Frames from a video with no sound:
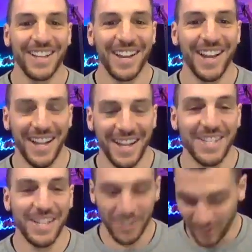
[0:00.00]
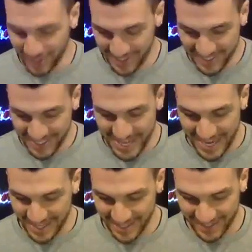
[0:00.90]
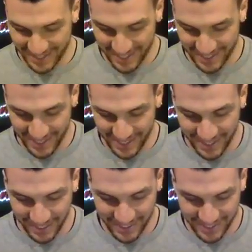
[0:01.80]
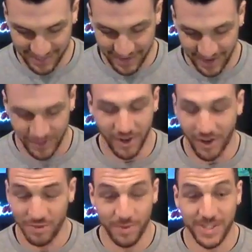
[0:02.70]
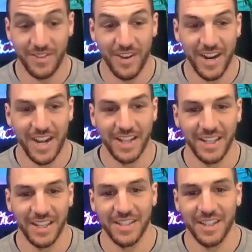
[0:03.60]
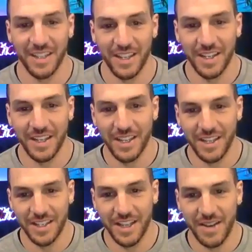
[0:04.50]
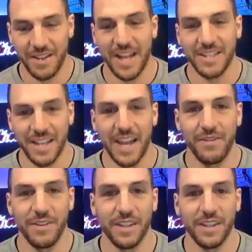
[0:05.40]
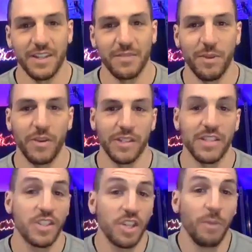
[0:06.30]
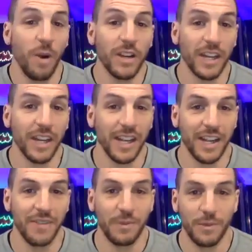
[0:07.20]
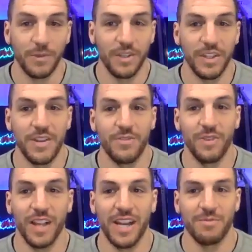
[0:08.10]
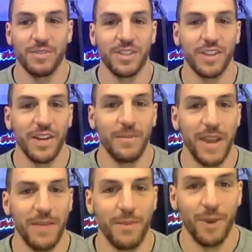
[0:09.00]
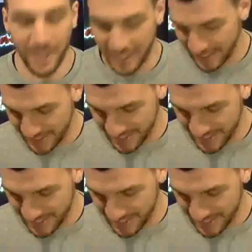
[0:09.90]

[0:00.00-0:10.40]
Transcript: you kind of, it's cool to see that though. Like, so I think it is vital. You're 100% right. I think it's gonna, that side of it's gonna explode because it's good marketing. And then you realize what's good and bad marketing.